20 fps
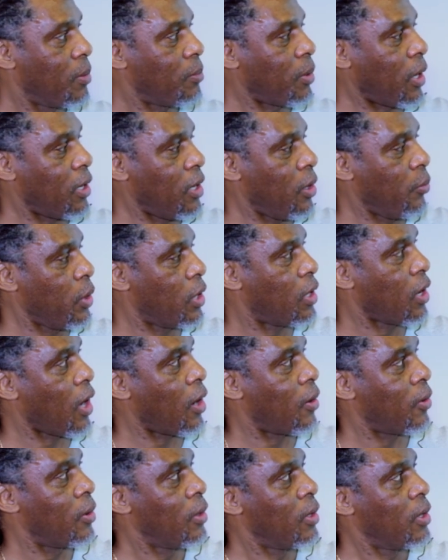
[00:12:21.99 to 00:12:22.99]
But here we
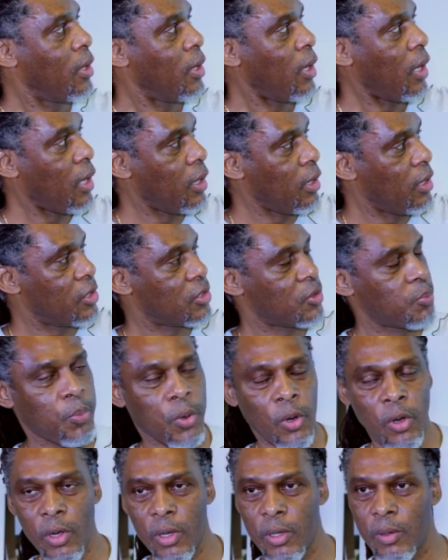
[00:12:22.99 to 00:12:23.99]
go. In this
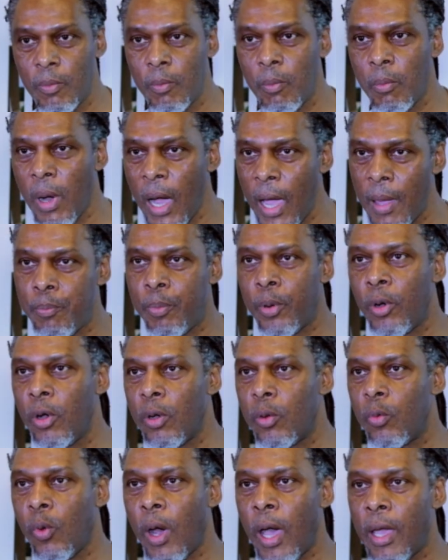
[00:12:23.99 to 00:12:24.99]
book, my
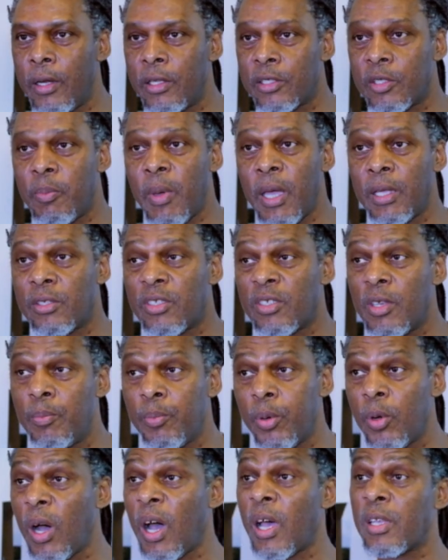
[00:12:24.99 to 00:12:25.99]
book, Whiteness Made
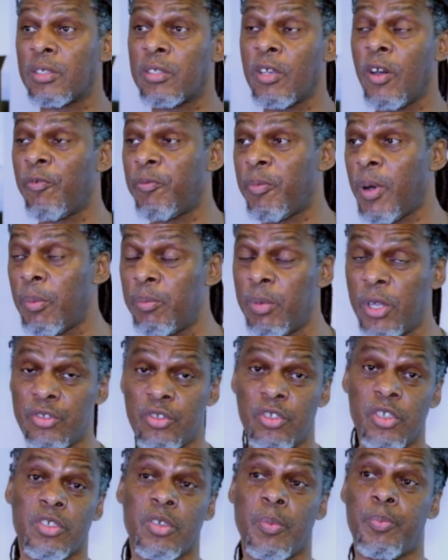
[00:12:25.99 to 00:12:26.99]
Simple, I self
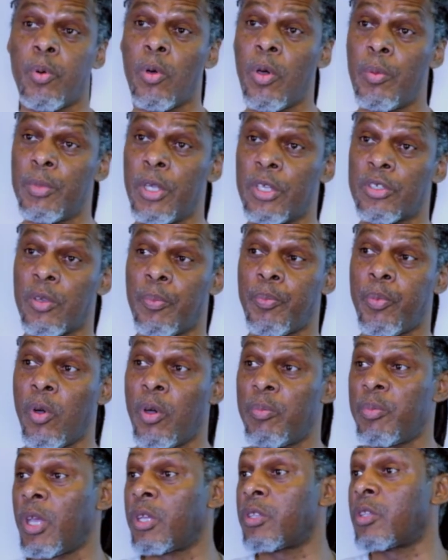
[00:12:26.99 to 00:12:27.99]
publish. You support me, you
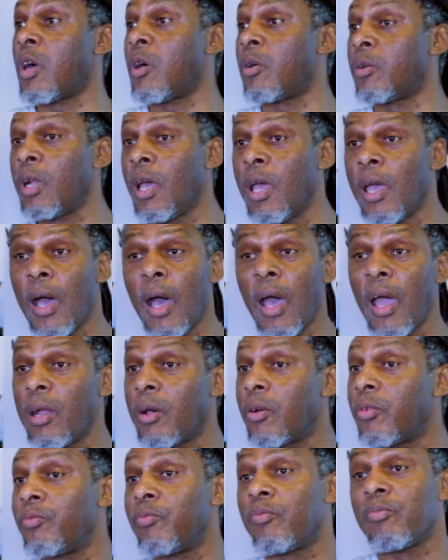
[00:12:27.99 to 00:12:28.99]
support me, you don't. I
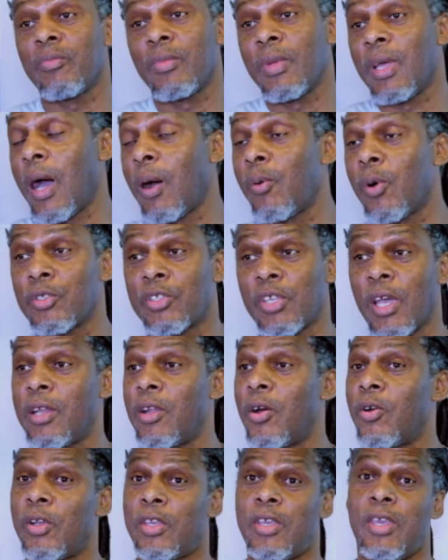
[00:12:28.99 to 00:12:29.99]
don't, I won't say I
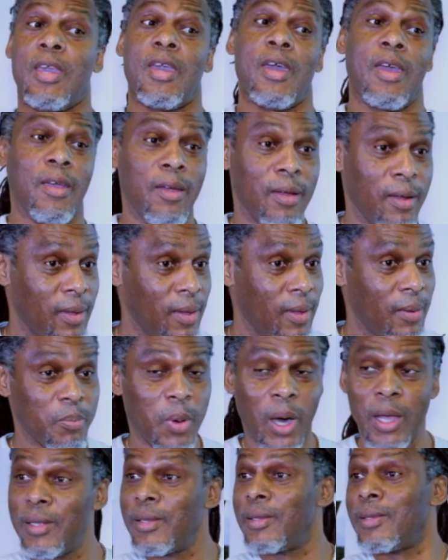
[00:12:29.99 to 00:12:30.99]
don't care,
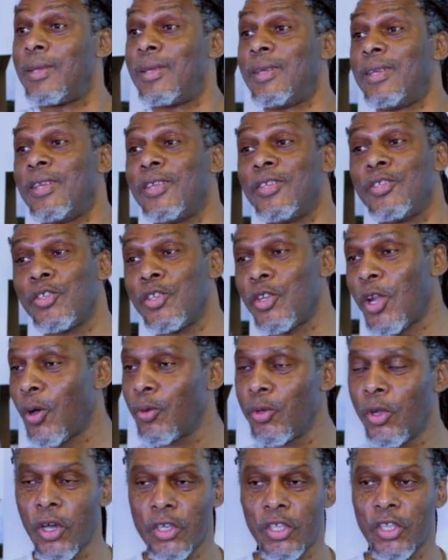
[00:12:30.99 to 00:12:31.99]
but you
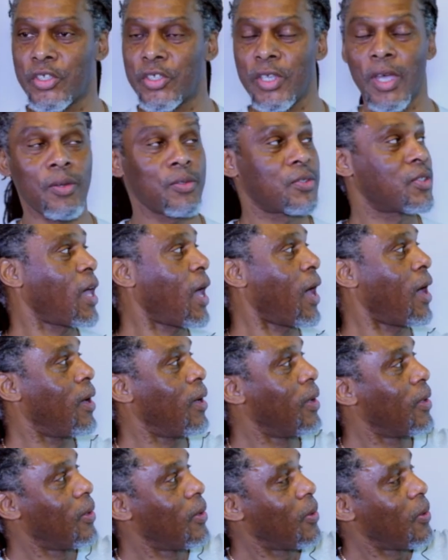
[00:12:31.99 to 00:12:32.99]
know, knock yourselves out.